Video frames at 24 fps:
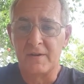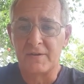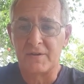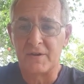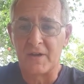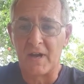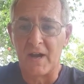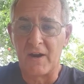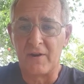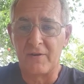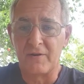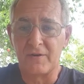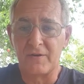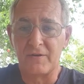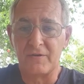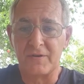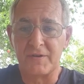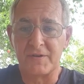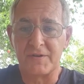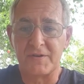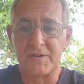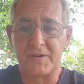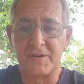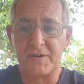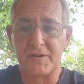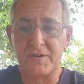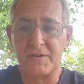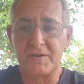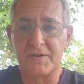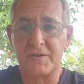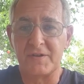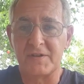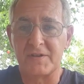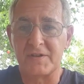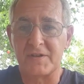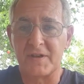Sharon, good to see
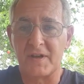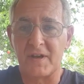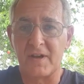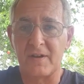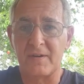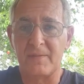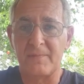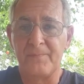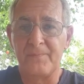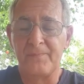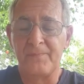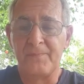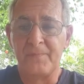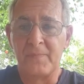you, sister.